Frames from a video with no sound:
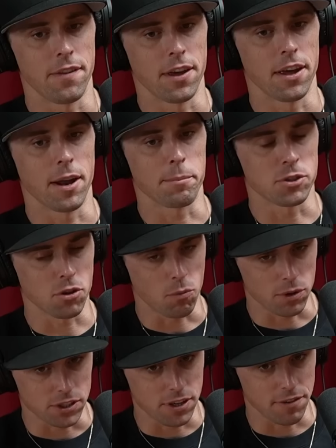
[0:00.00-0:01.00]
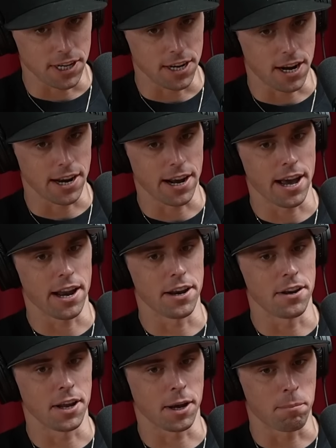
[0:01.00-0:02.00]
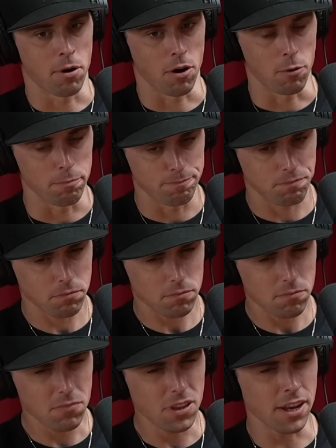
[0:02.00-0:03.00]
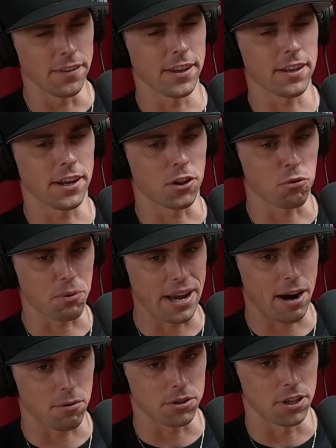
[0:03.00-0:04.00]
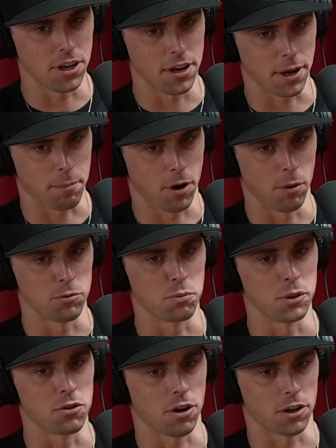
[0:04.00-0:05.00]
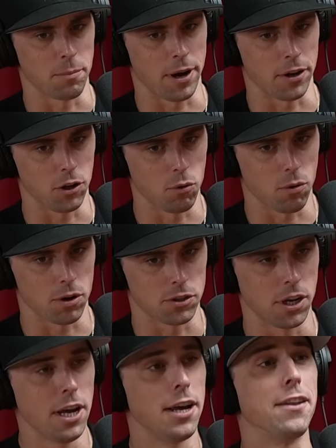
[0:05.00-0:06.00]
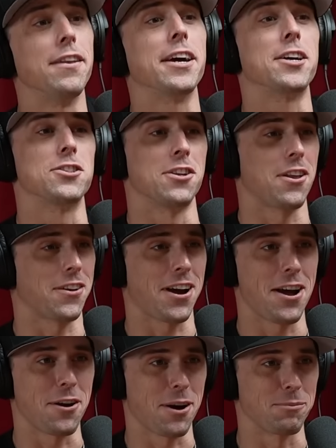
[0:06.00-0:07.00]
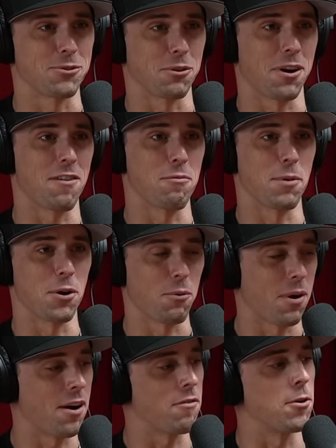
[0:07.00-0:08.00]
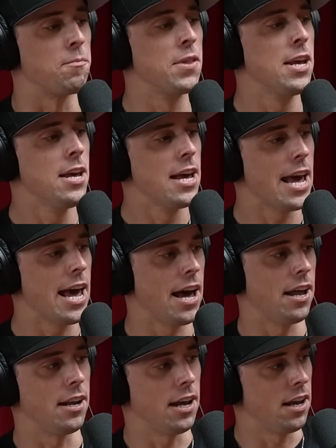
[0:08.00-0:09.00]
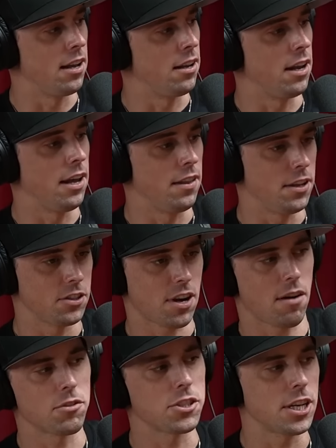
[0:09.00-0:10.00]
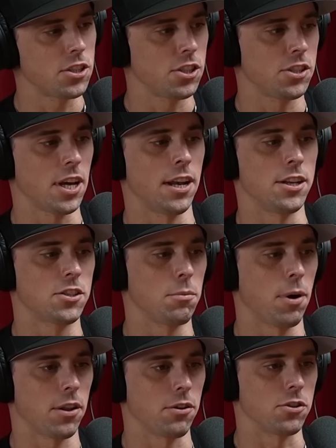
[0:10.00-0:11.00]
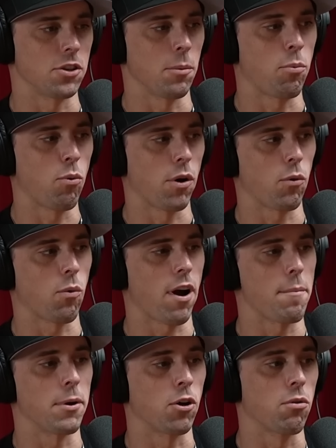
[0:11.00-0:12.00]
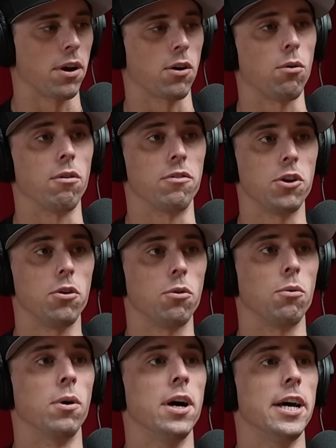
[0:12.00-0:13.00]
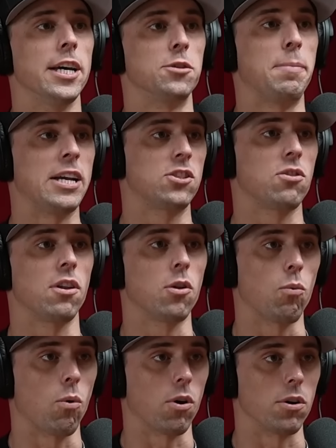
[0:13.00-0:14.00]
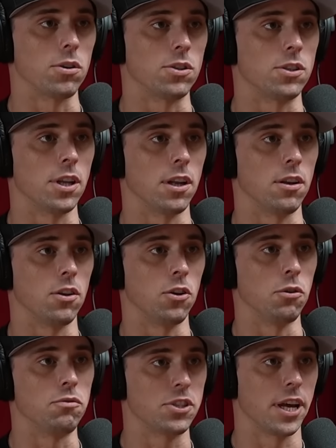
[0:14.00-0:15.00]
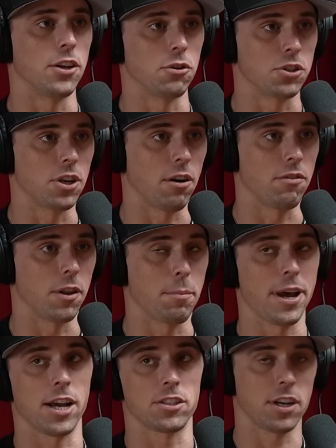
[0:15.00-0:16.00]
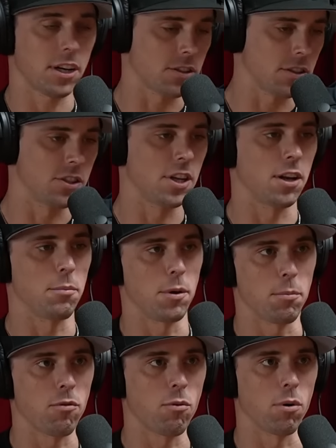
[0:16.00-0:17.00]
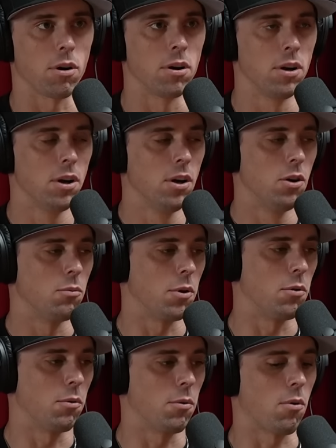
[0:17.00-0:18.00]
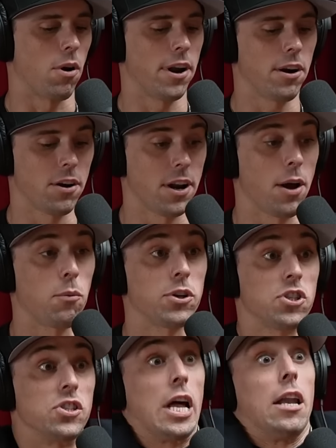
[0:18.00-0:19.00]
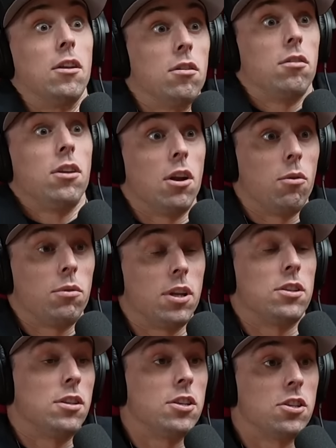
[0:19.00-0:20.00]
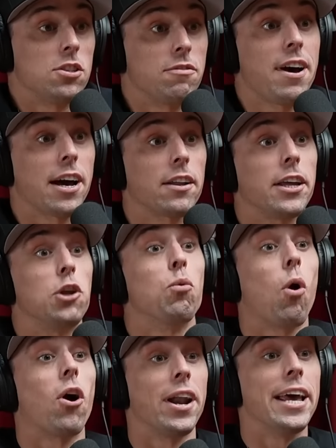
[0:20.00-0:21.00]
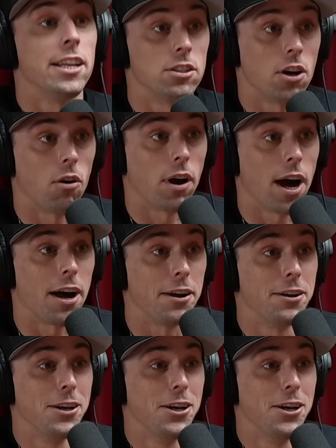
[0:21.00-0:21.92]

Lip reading: And then episode 179, I had a Nick Pope. I think like 3 hours into Nick Pope's, we talked about yours. Nick is another guy who comes from government or whatever. And in these conversations and in some others, a point where I've been critical of you is based on the words that you've said yourself in the past and actually said to me before we were on air today, which is that, you know, this is a fact. Like, you are an intel guy.